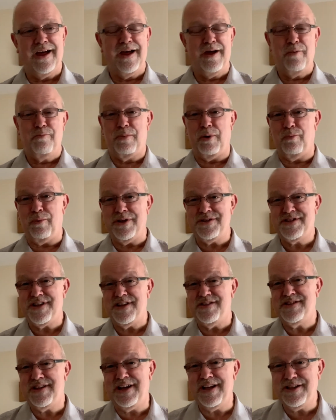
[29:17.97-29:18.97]
But once they're
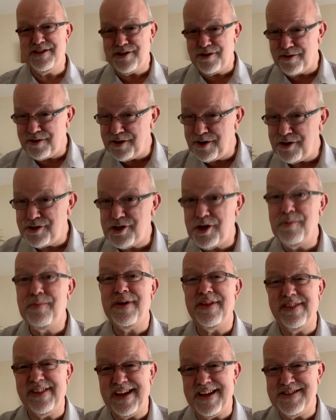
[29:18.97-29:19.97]
deleted on YouTube,
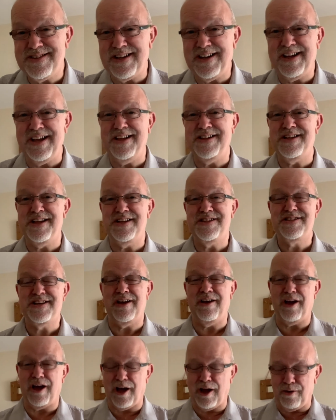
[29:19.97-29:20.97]
they're deleted.
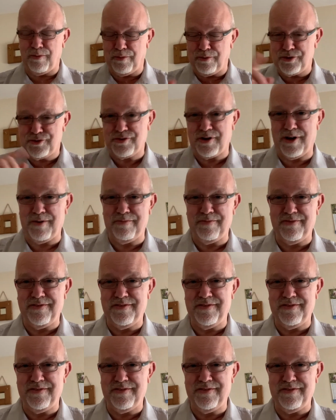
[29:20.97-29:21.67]
So I will try and